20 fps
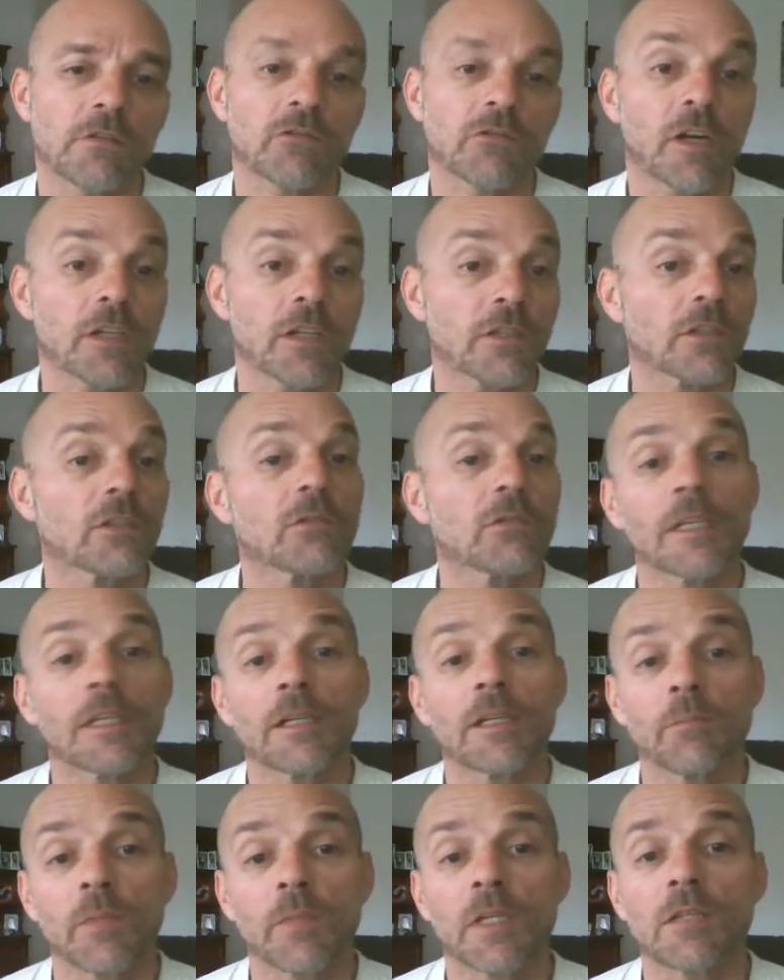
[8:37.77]
Try to do it
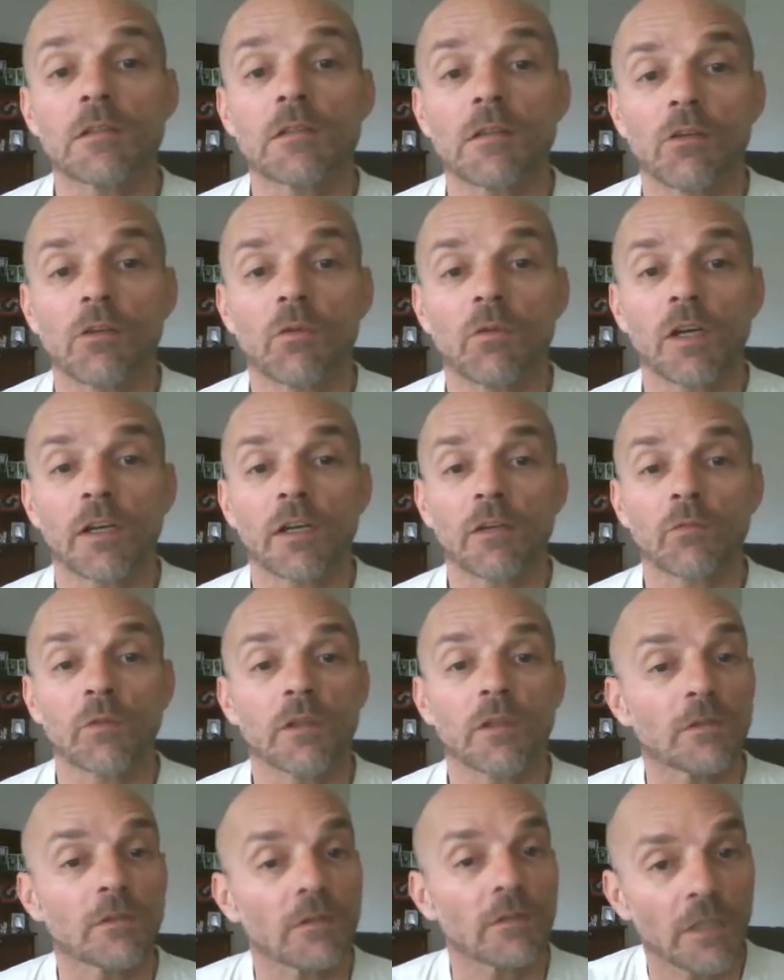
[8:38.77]
in peace and quiet
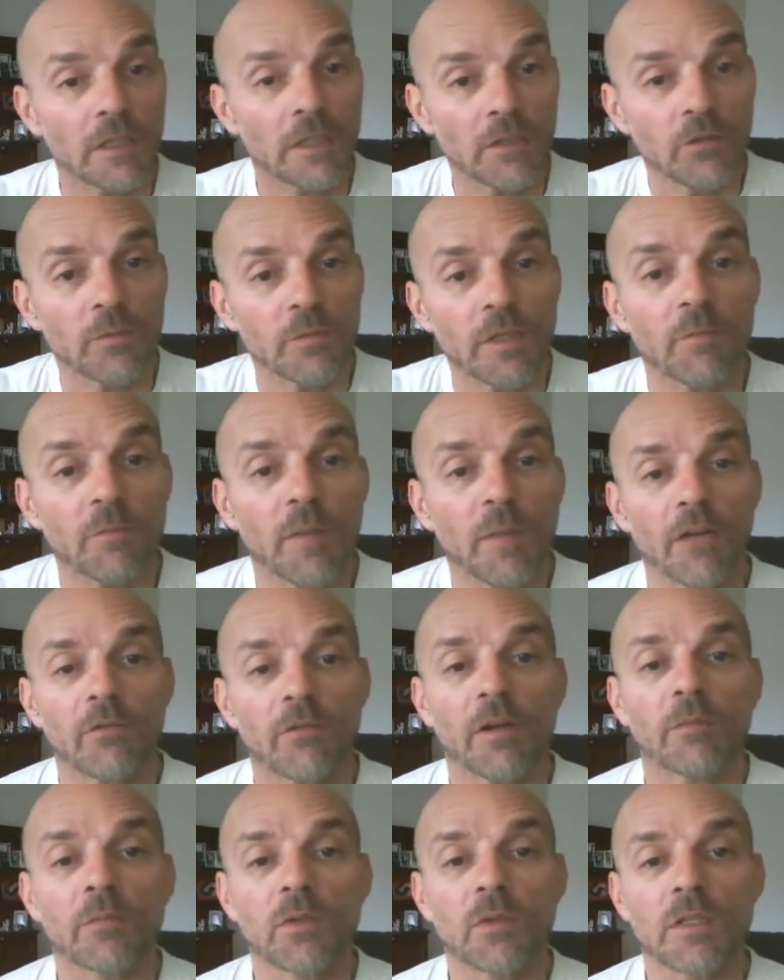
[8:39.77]
with a little bit of
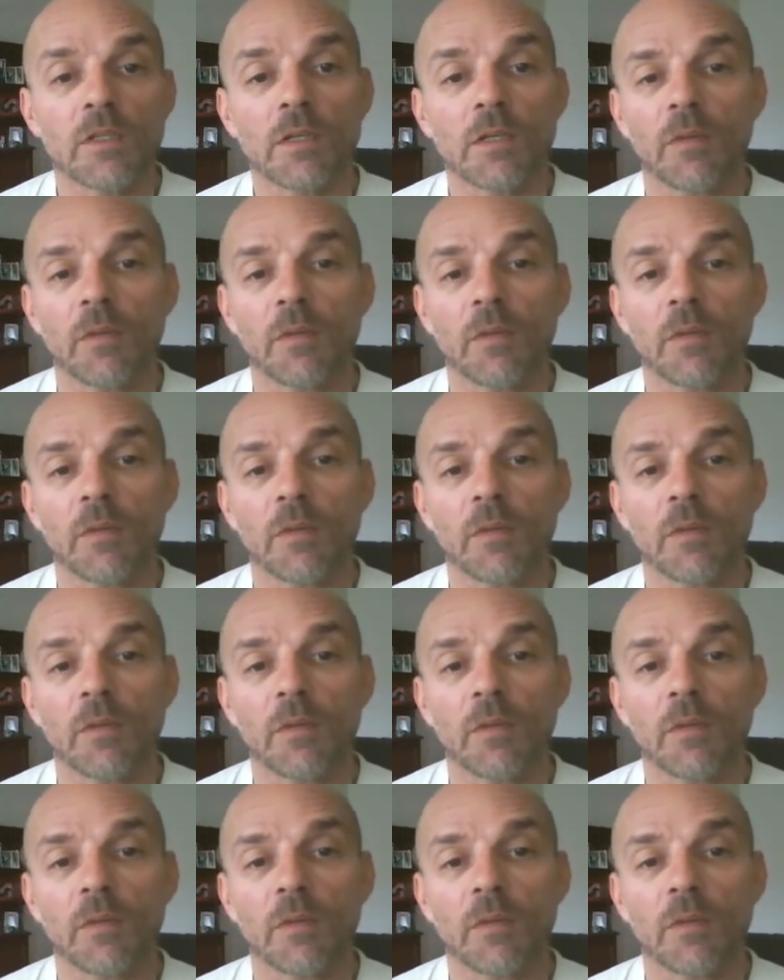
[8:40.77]
background music